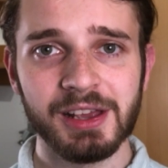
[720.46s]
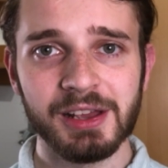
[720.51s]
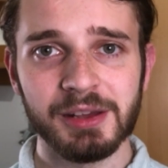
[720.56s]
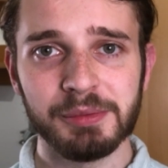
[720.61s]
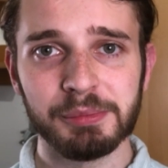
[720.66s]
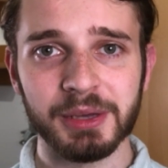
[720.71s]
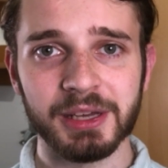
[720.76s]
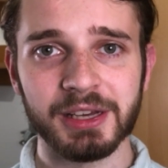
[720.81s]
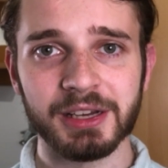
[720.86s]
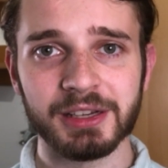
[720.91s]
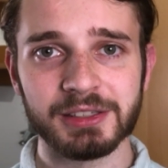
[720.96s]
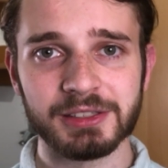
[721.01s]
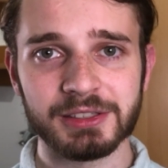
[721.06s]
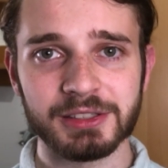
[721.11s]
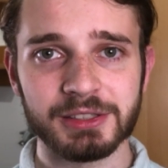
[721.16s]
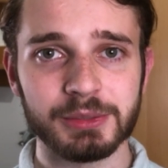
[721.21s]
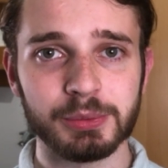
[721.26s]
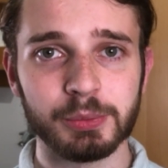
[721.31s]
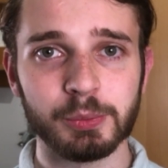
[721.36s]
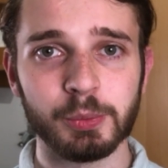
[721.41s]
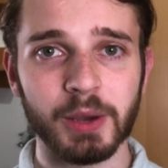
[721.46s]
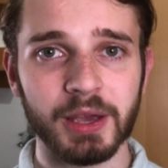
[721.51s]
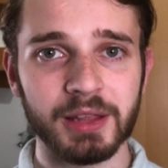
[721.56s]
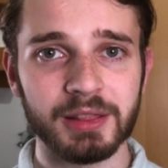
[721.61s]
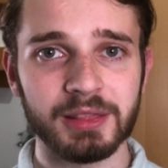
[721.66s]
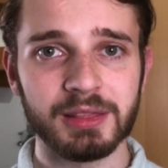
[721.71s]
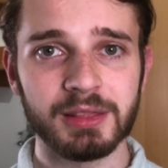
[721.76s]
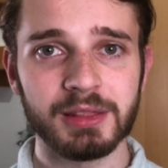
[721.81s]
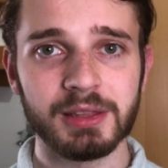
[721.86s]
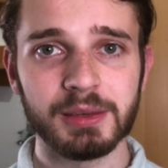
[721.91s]
because
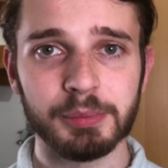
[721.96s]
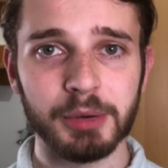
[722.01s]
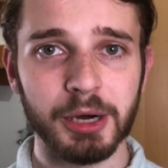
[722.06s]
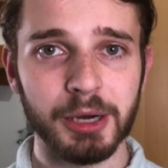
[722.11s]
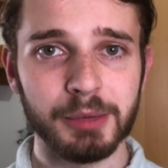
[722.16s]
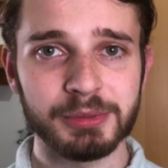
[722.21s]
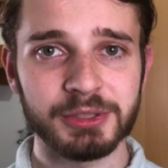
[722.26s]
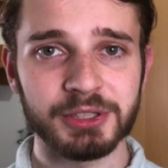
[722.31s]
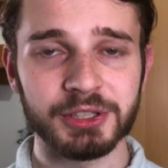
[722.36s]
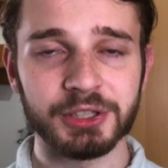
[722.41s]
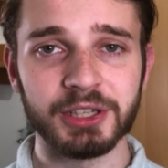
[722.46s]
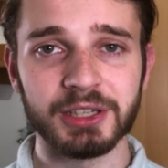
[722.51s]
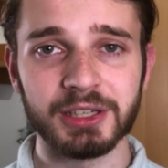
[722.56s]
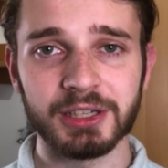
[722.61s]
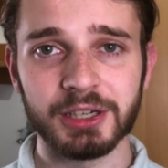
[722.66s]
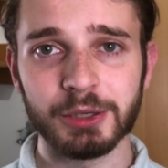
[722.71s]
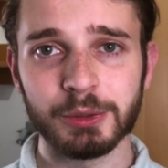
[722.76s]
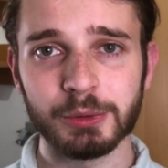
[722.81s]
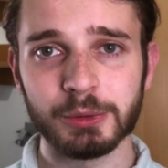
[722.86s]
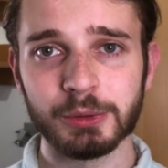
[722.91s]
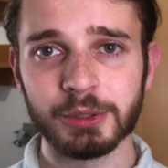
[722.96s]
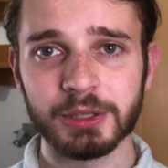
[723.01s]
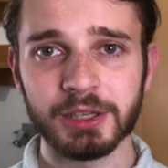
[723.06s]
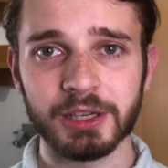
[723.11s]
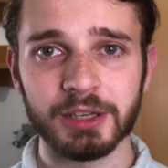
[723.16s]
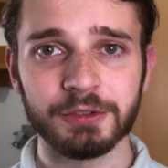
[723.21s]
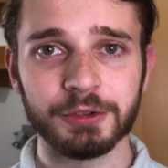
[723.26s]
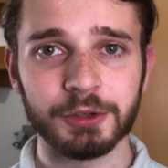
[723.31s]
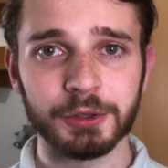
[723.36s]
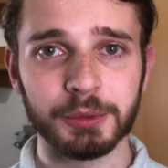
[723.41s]
when the Bobs are gonna go
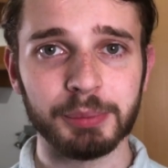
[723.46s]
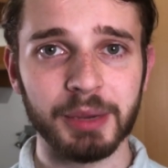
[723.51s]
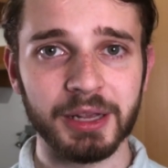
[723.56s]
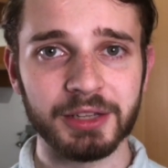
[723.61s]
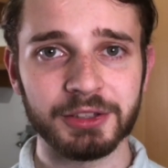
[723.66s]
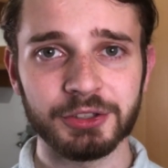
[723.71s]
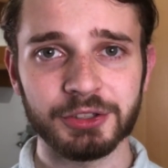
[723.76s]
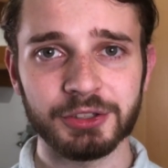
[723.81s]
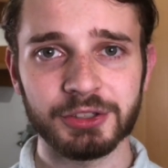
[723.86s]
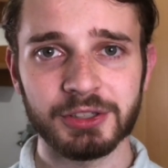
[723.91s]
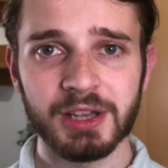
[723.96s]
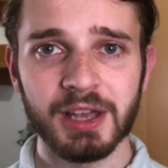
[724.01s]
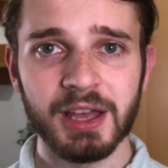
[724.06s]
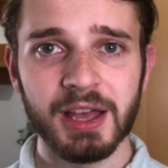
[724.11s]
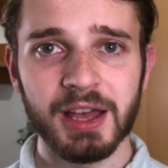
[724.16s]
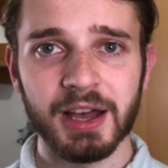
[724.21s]
looking for Bender,